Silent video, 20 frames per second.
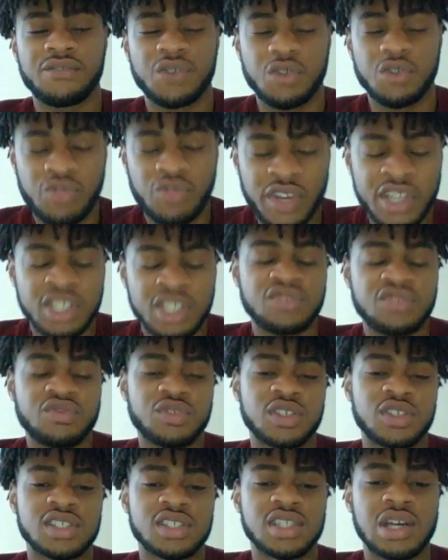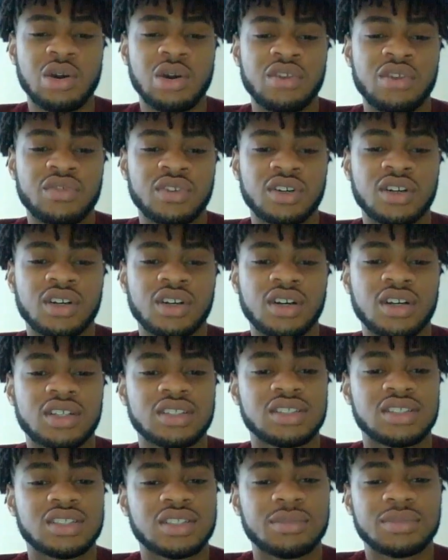For a range of reasons, however,
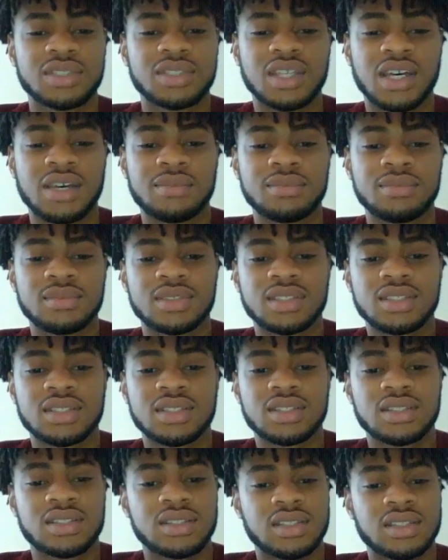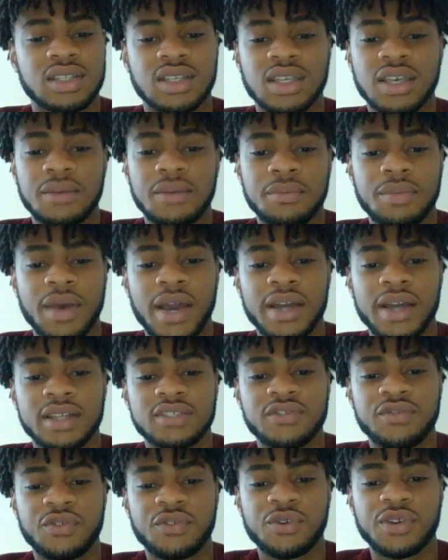sometimes
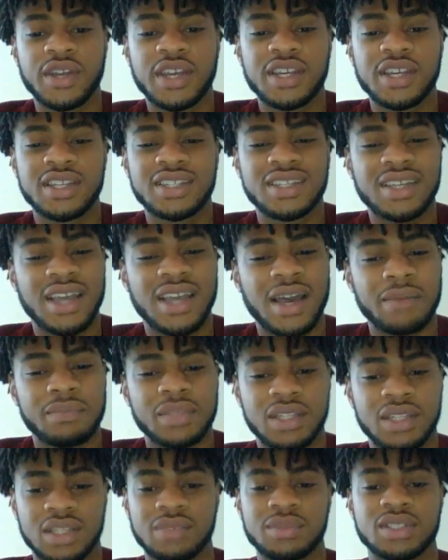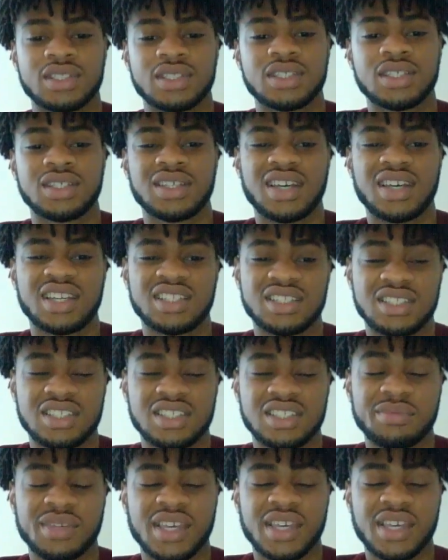impact of foreign aid can be limited and in
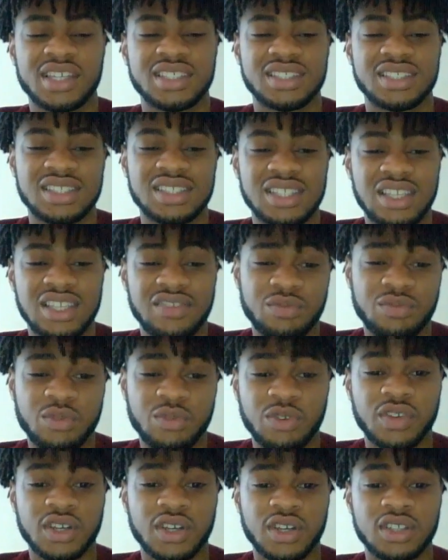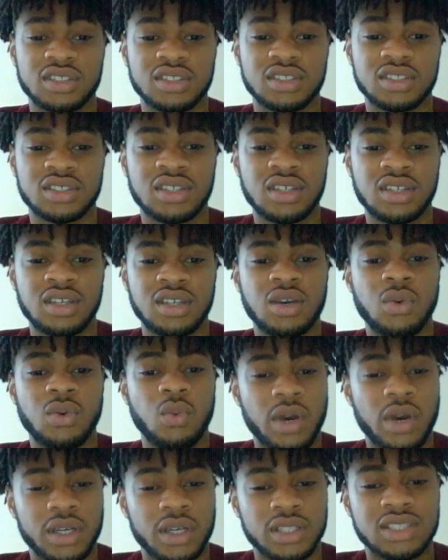some cases even reversed,
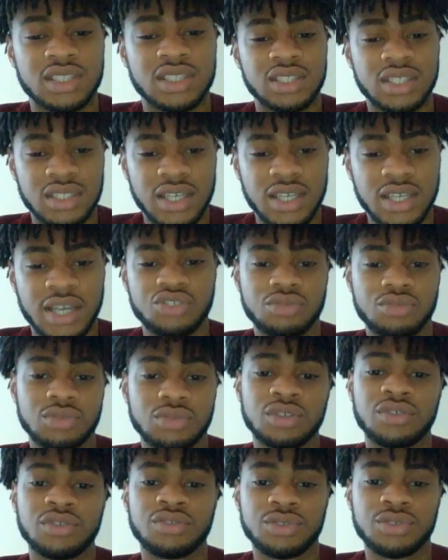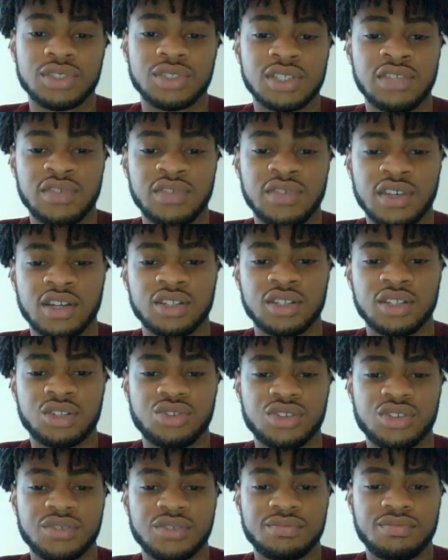working the detriment of the receiving
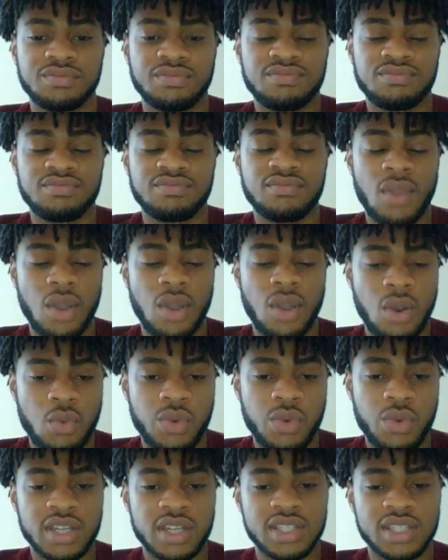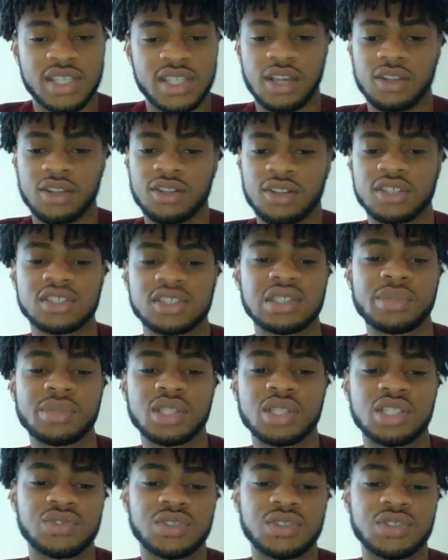country. We're going to take a look at some of
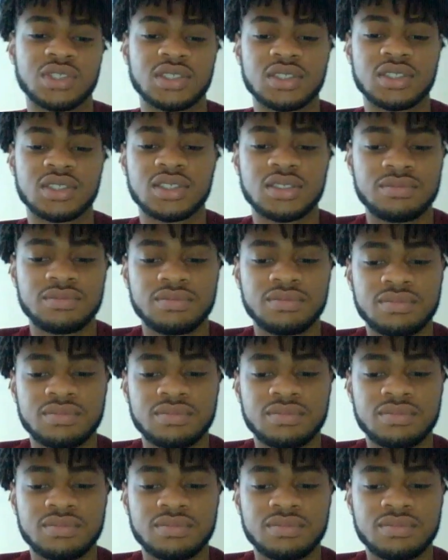these reasons.